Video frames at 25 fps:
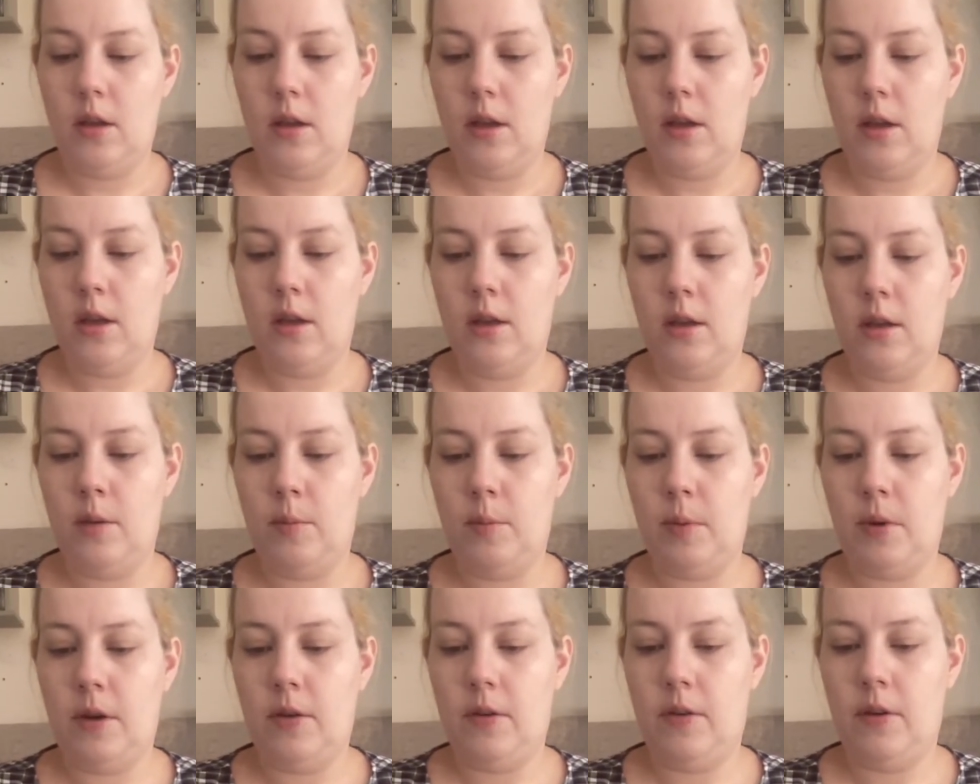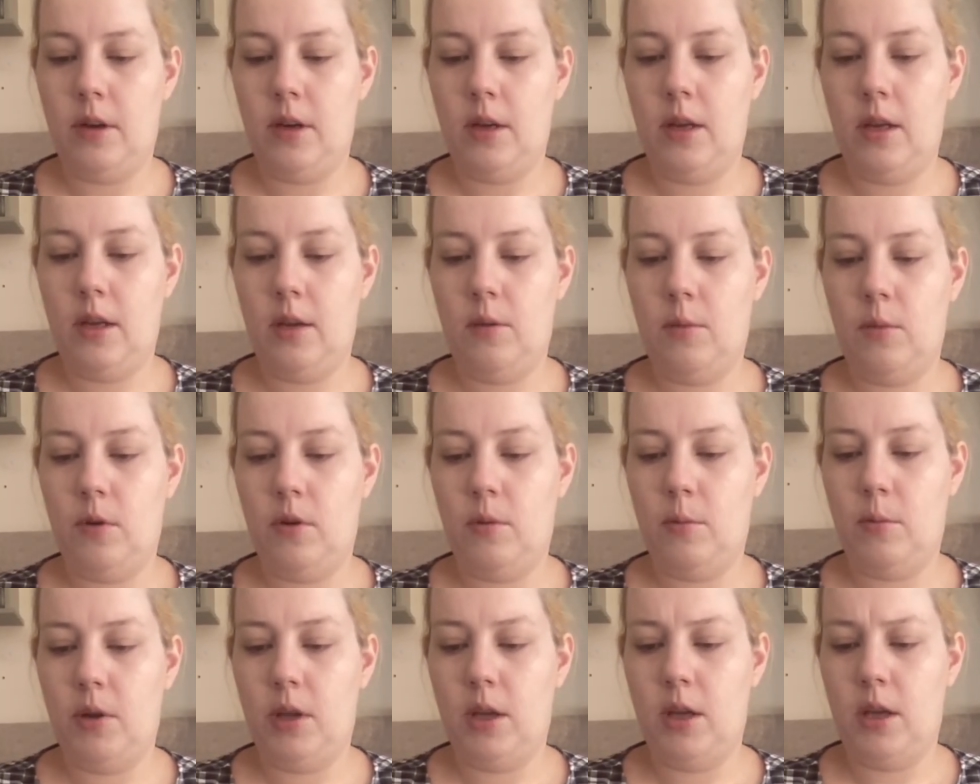And apparently one
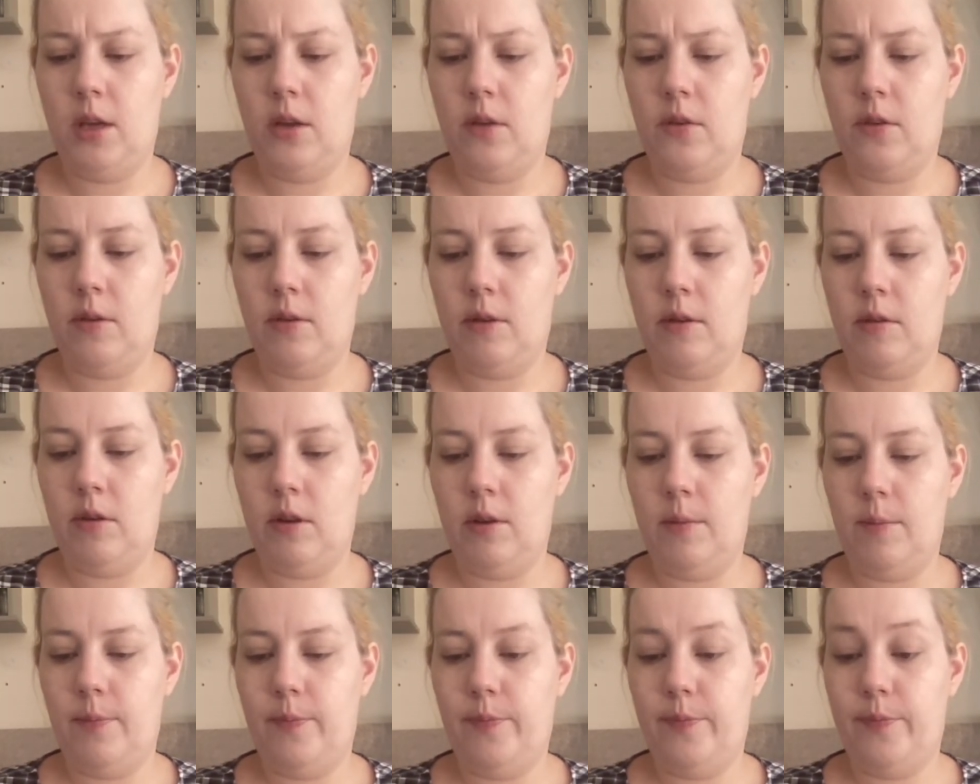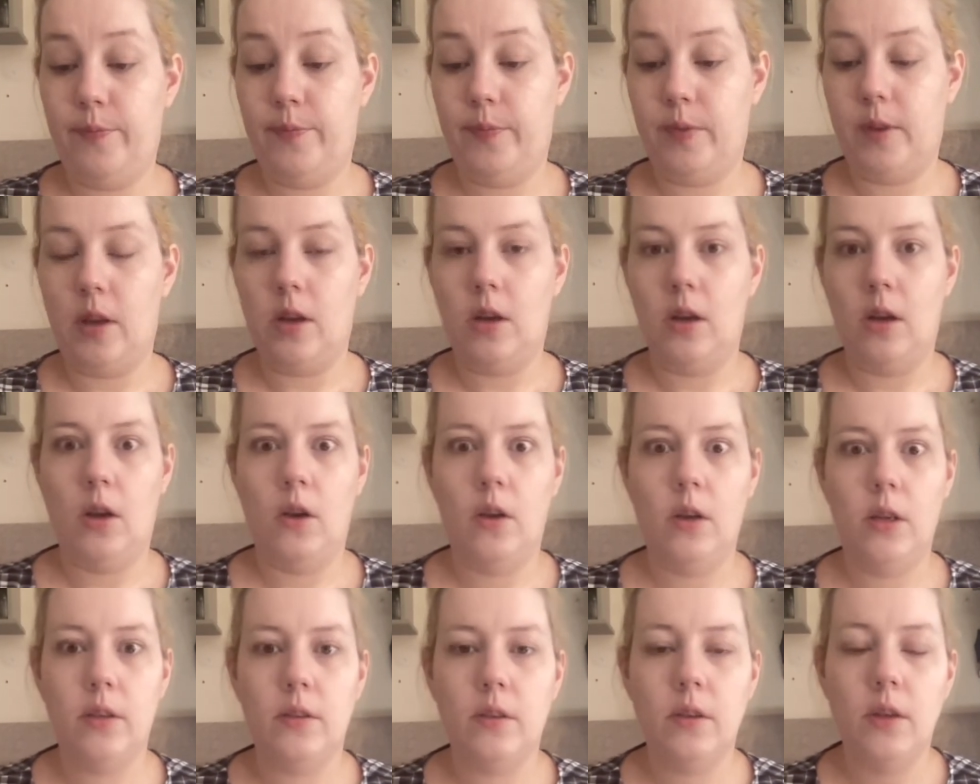of my hairs right around it.
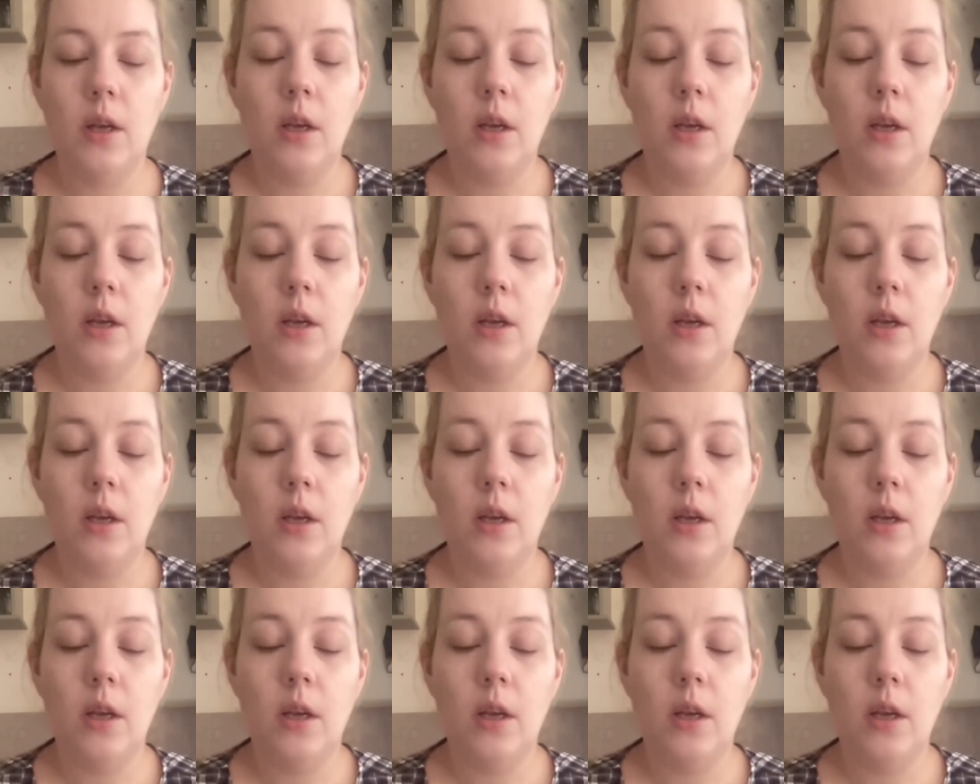Nice.